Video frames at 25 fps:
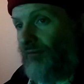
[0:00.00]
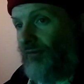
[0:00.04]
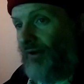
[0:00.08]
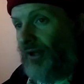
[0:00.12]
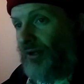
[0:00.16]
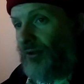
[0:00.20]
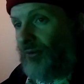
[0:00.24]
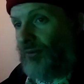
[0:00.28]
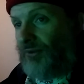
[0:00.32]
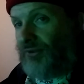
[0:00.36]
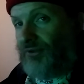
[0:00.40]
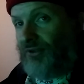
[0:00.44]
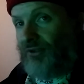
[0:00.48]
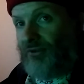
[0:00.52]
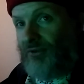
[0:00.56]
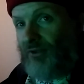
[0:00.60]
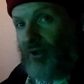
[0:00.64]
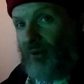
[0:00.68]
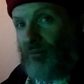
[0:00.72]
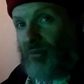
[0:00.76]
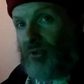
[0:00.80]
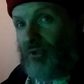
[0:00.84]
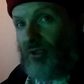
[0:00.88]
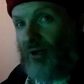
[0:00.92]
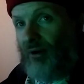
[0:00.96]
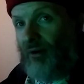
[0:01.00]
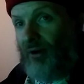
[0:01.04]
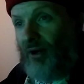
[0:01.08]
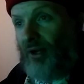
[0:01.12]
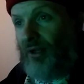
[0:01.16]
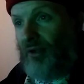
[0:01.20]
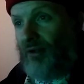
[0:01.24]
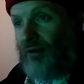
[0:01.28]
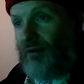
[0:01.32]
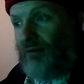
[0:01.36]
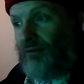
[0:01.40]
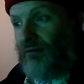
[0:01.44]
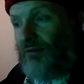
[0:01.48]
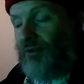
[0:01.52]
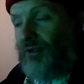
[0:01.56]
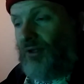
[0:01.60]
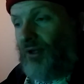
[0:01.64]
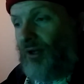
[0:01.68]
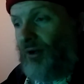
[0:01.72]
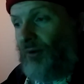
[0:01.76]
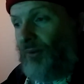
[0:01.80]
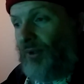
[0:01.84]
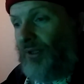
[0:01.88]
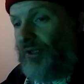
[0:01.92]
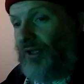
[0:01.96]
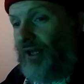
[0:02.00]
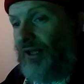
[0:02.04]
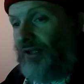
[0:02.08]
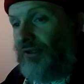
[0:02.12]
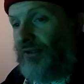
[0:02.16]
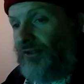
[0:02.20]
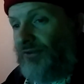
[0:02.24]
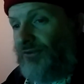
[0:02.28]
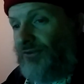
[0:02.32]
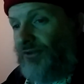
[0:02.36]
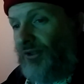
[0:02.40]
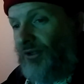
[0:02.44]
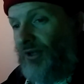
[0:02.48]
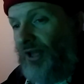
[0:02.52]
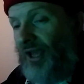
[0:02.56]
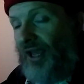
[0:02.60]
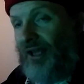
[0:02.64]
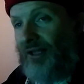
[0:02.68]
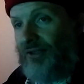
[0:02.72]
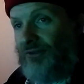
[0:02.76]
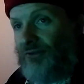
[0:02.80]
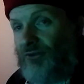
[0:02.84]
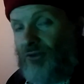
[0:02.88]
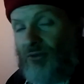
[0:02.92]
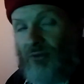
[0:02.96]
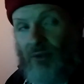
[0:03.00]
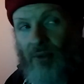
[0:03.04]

vital and contemporary, and continue and to